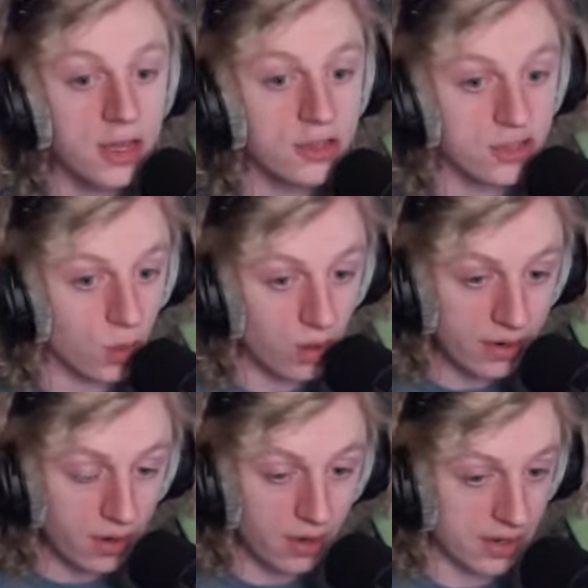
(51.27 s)
so
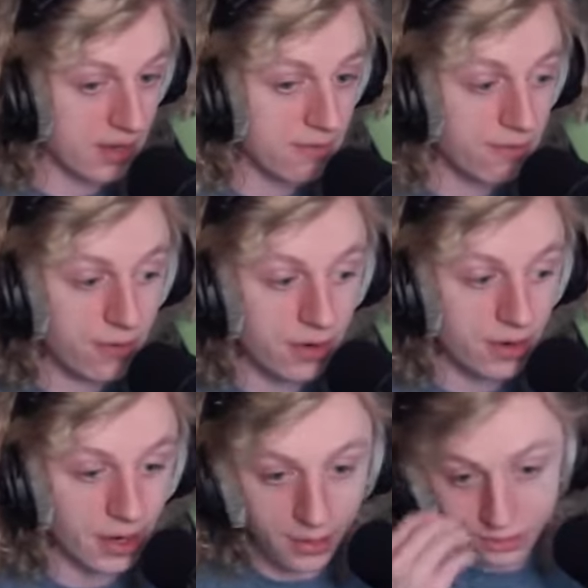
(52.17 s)
we're in
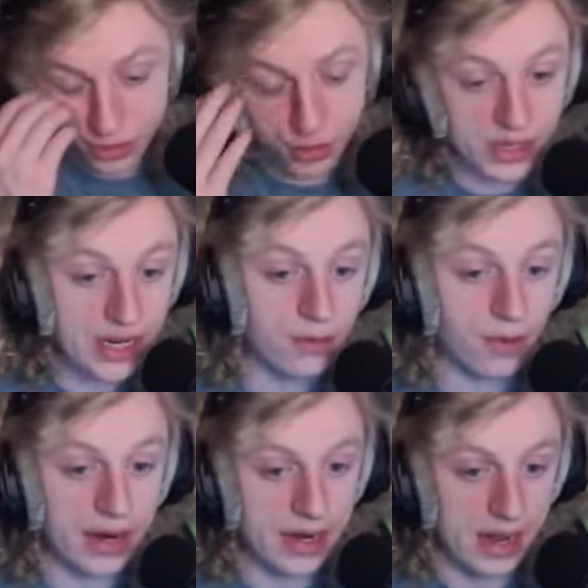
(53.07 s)
for a treat
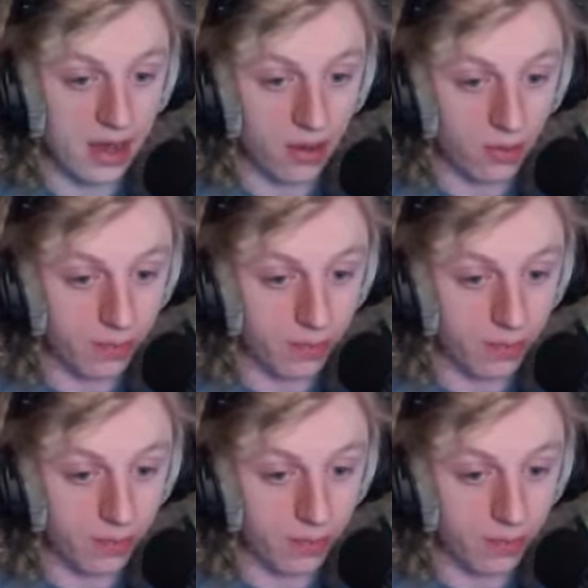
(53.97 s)
right now